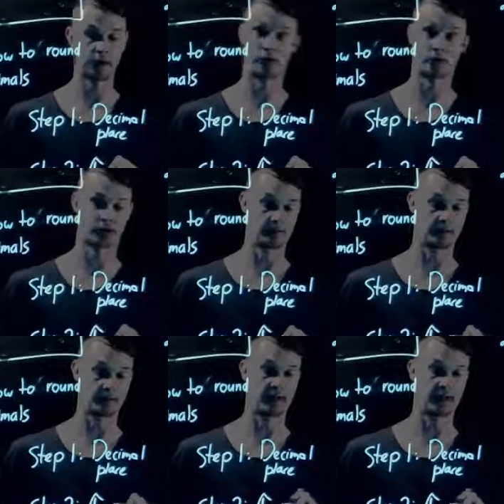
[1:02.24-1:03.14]
or it's going to
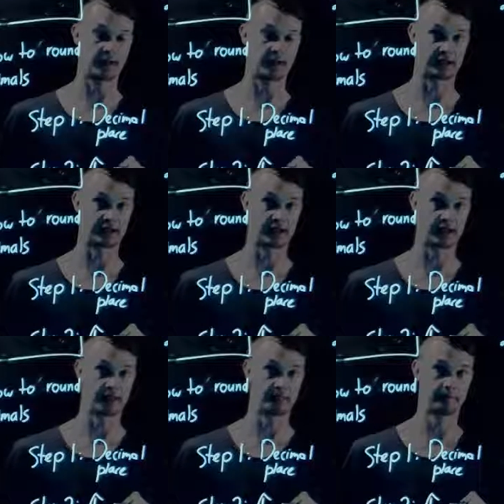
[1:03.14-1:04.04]
be staying the
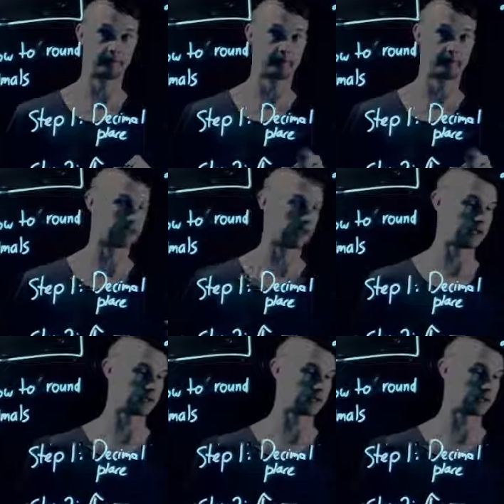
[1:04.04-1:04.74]
same. Okay,